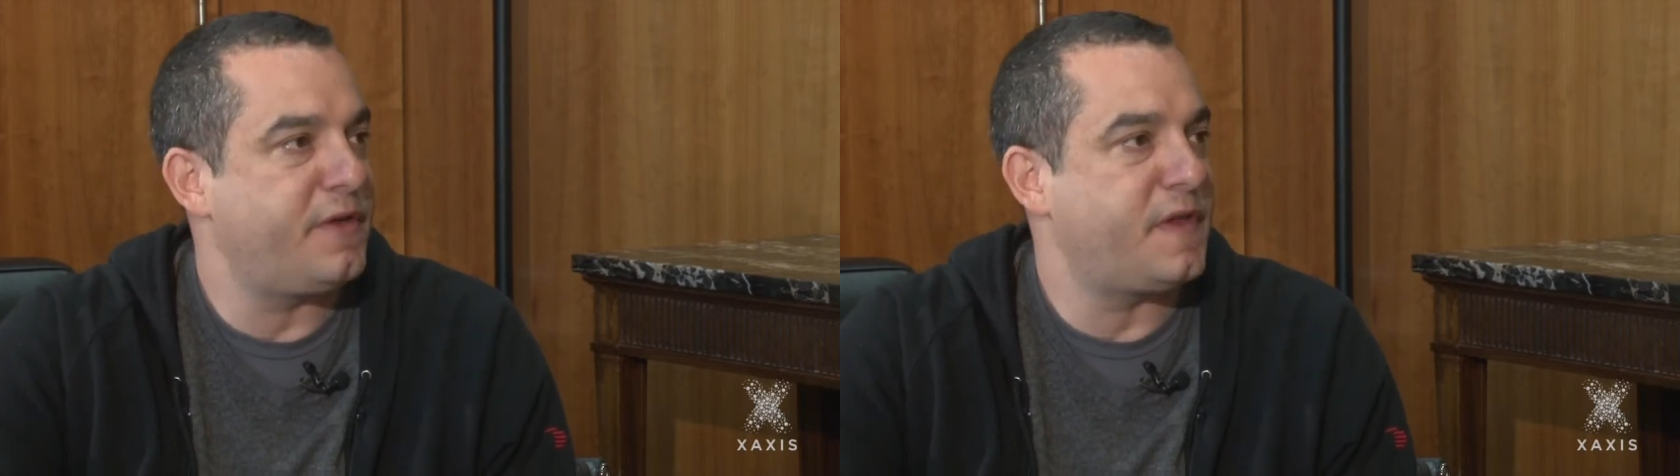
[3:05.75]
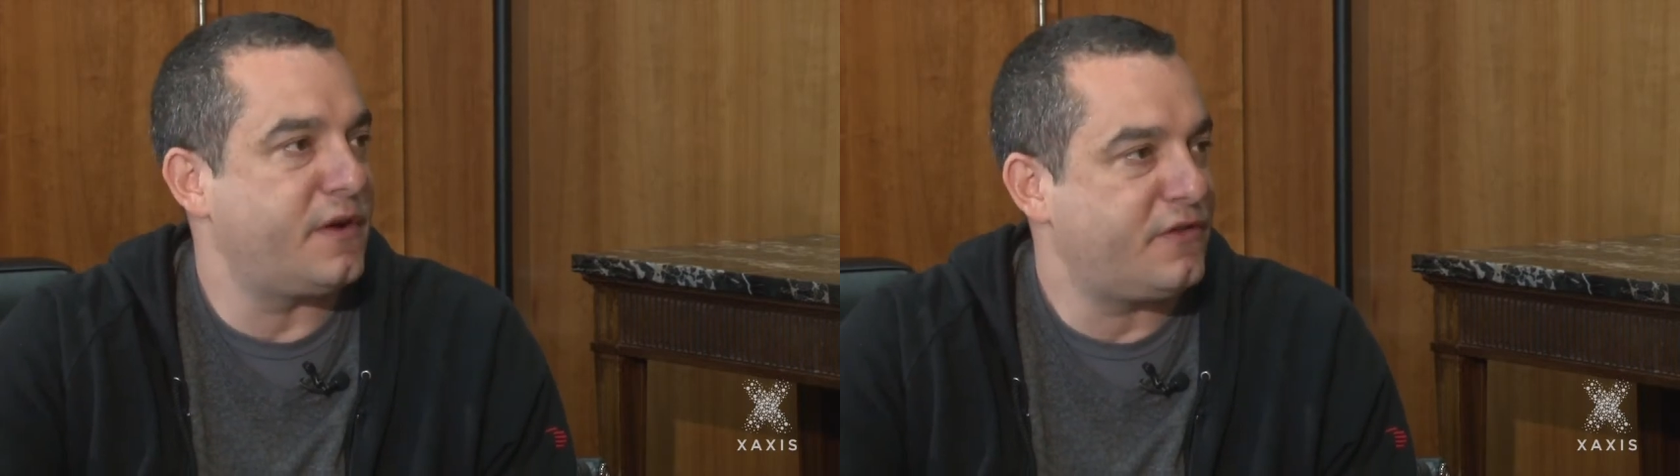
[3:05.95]

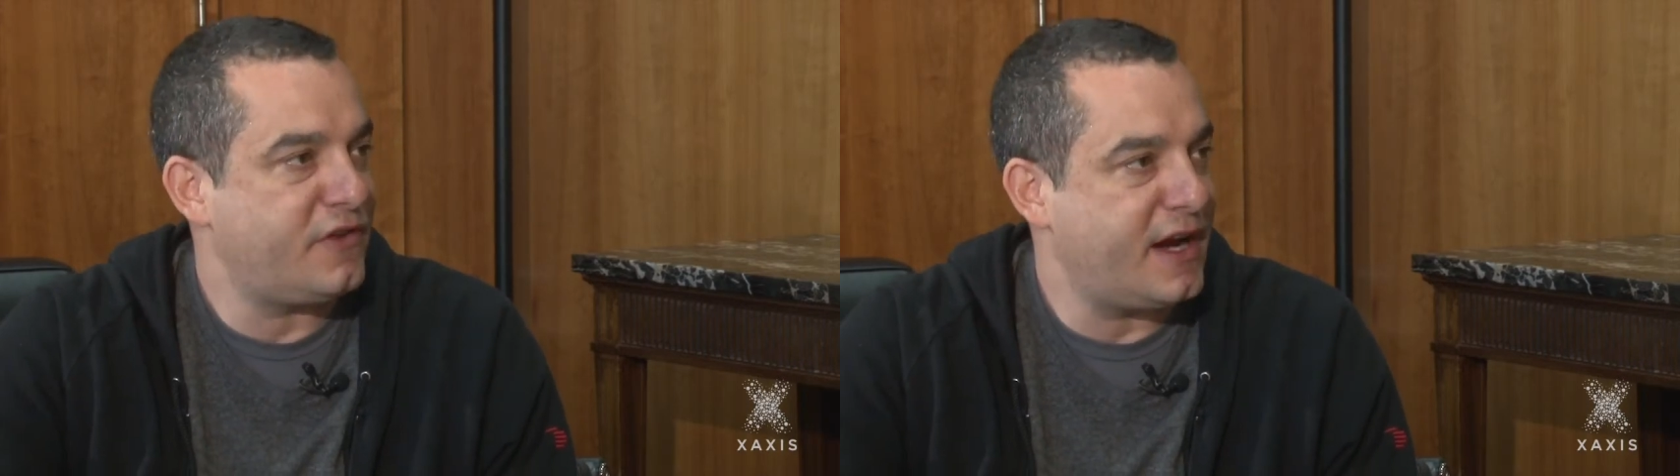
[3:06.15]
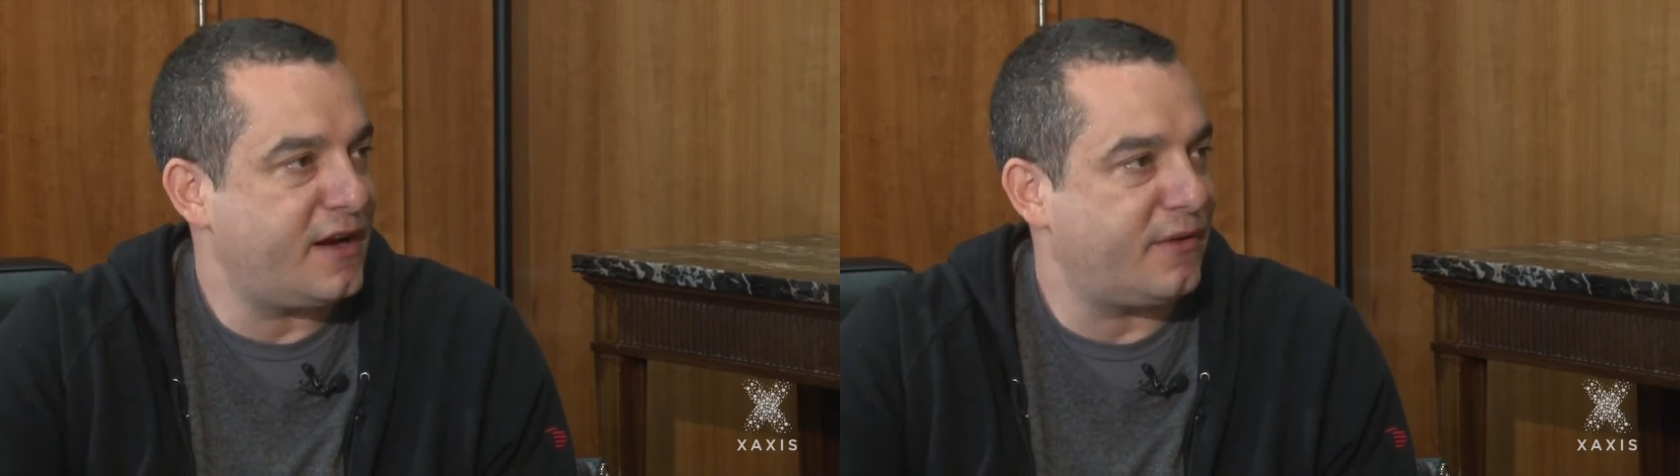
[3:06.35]
of those
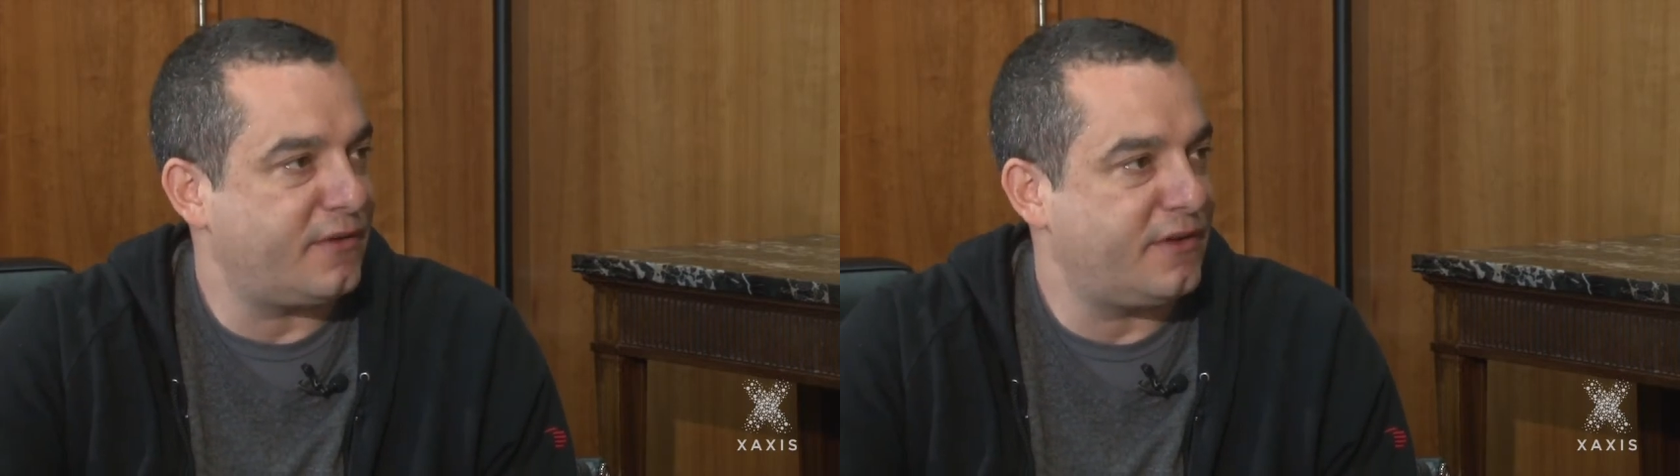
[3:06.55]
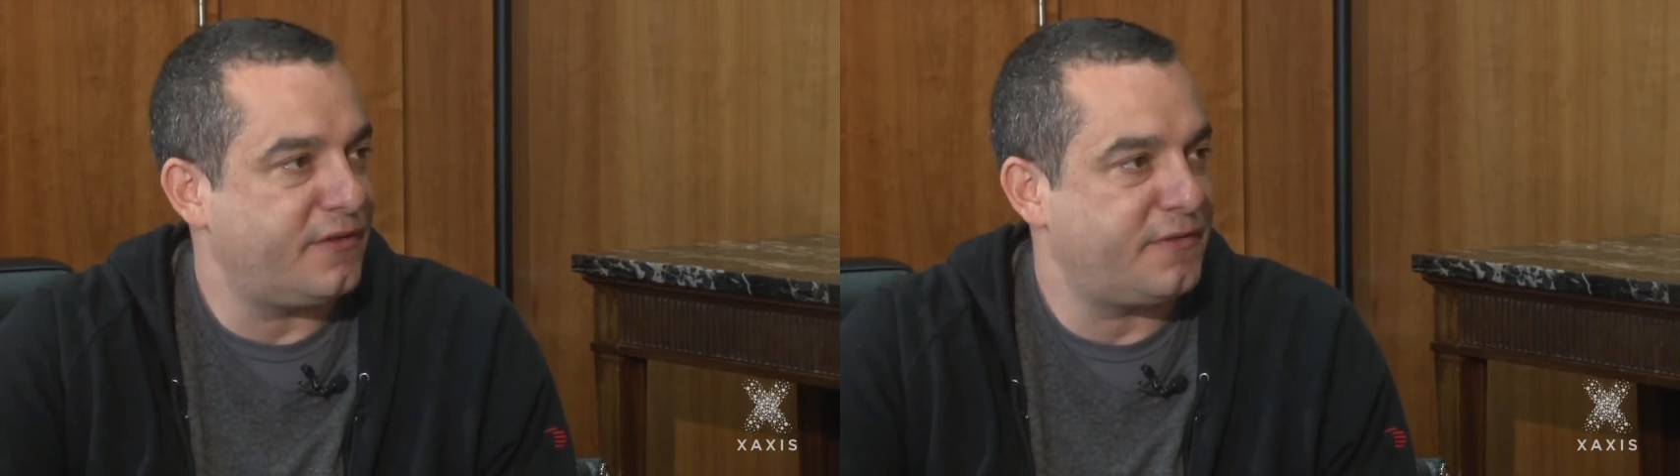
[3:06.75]

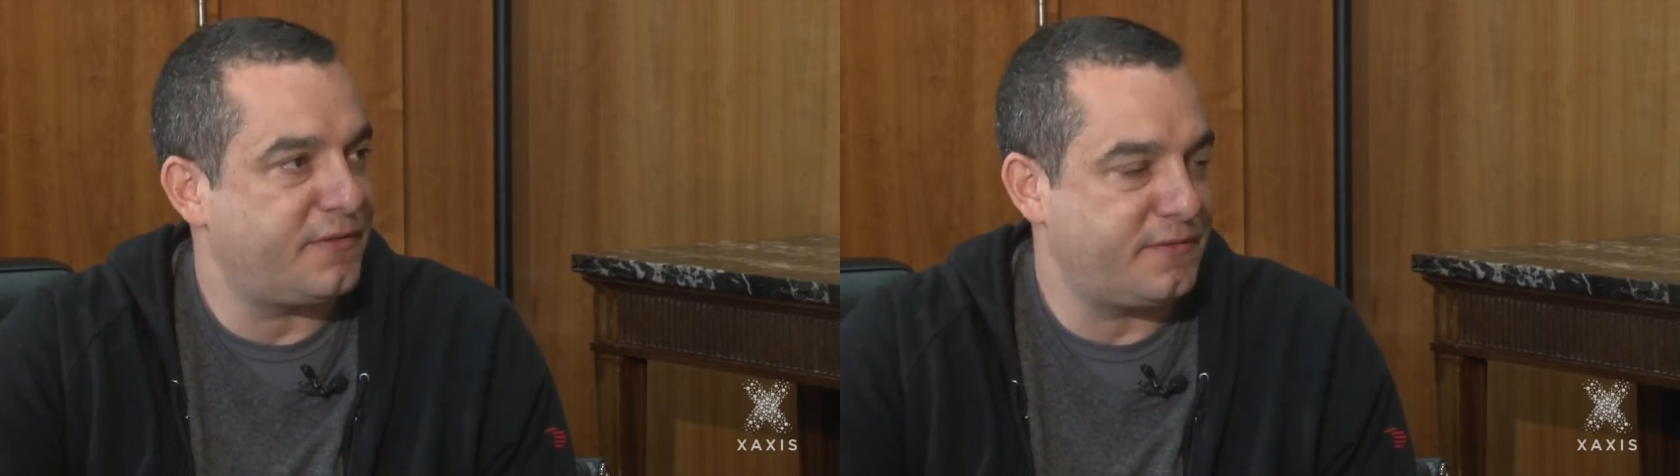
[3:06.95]
channels have